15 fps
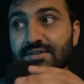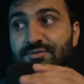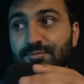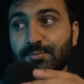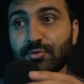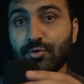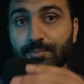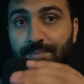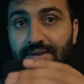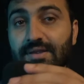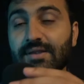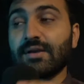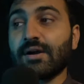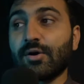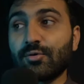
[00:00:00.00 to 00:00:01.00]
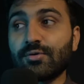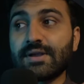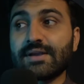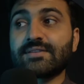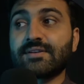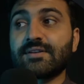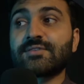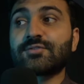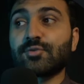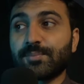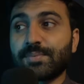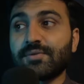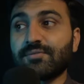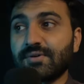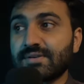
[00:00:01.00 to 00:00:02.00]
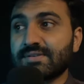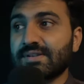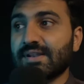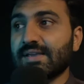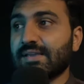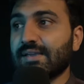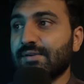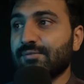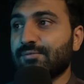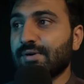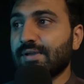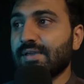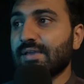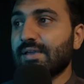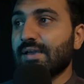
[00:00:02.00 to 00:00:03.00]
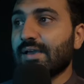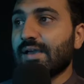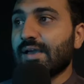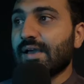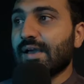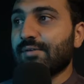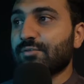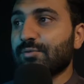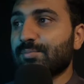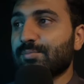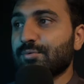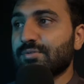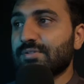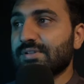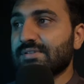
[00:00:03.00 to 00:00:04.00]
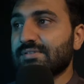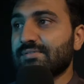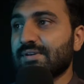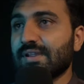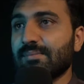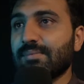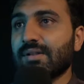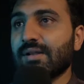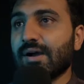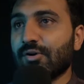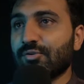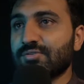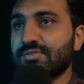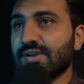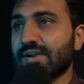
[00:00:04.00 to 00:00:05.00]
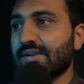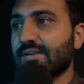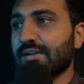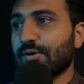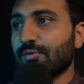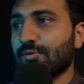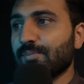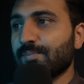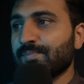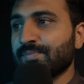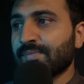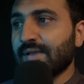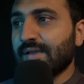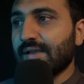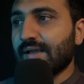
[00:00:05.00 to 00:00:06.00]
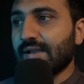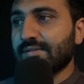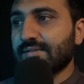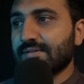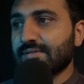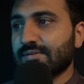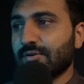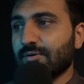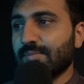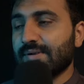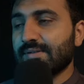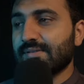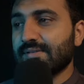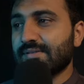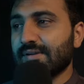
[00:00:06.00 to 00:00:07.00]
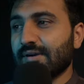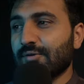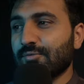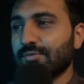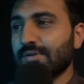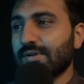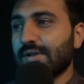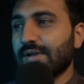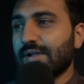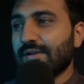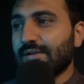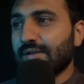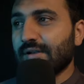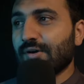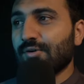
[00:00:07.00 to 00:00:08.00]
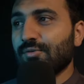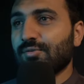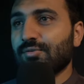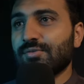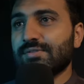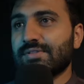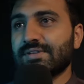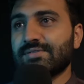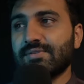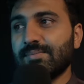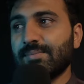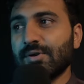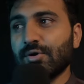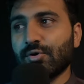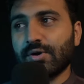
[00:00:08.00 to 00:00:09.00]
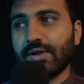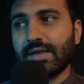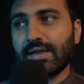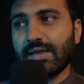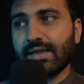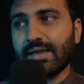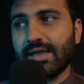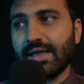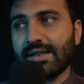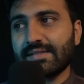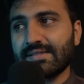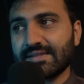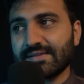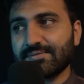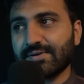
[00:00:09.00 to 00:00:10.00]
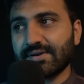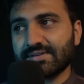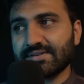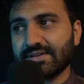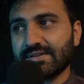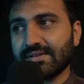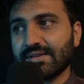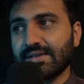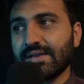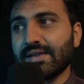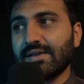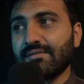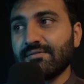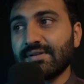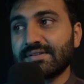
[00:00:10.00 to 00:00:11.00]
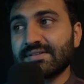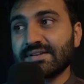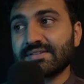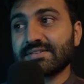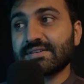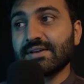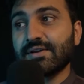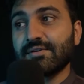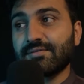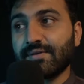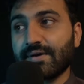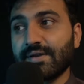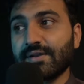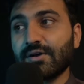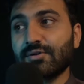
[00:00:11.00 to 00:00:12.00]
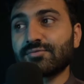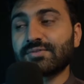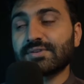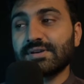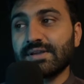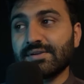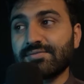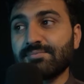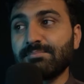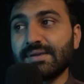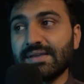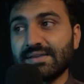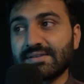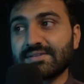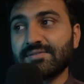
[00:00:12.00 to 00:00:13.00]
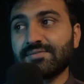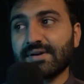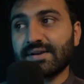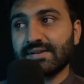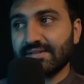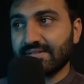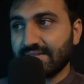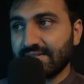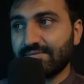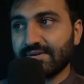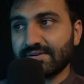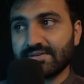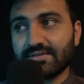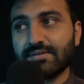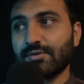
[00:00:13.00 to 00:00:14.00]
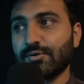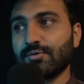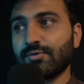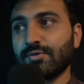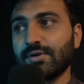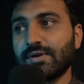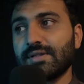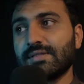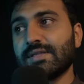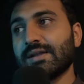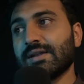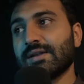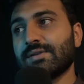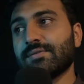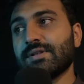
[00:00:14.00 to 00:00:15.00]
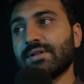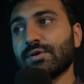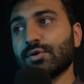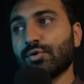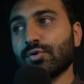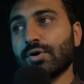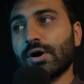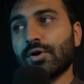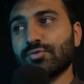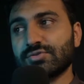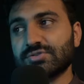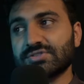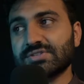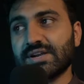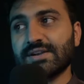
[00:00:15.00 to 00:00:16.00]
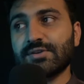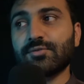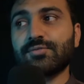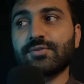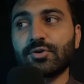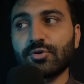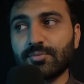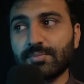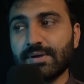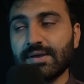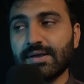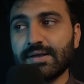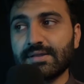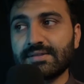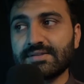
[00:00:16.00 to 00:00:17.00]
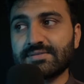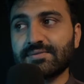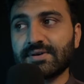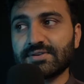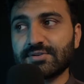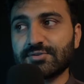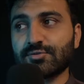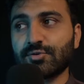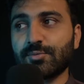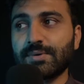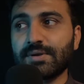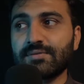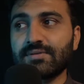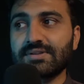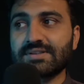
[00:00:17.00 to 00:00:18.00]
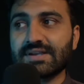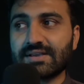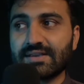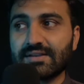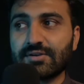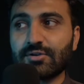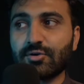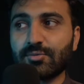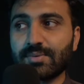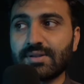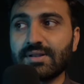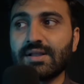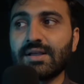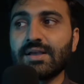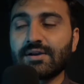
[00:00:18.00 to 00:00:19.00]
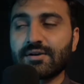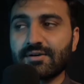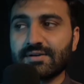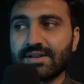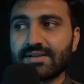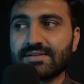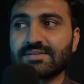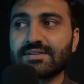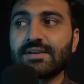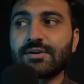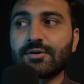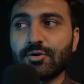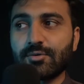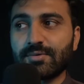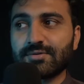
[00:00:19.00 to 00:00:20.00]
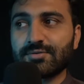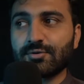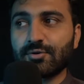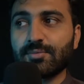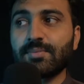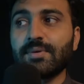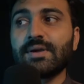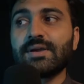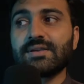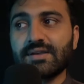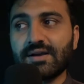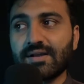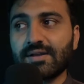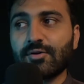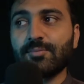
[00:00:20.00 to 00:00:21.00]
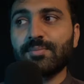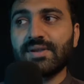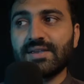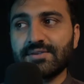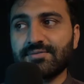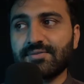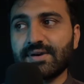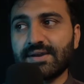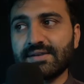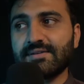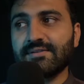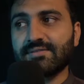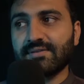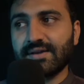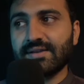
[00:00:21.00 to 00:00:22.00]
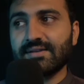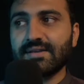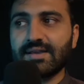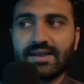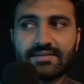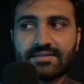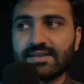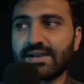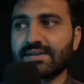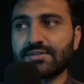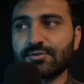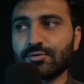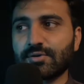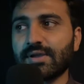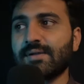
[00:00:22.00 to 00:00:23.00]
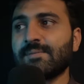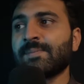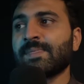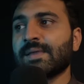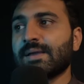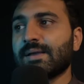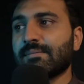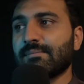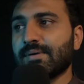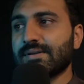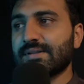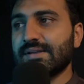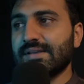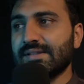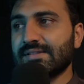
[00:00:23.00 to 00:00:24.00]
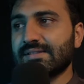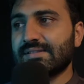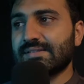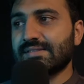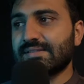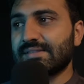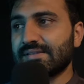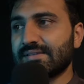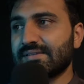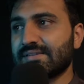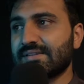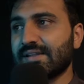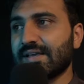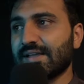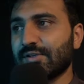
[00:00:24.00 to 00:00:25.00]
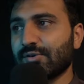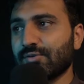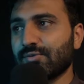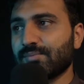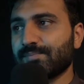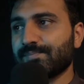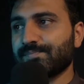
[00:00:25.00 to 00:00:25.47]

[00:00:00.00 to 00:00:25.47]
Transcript: scoping works. Like if I have to put this variable outside now and just comment this out, now this will be okay, and this function will just find out if B is defined in the function. No, then it will go outside of this function scope, and it will check in global context, global scope. Yeah, now B is defined, and that is okay. But in this scenario,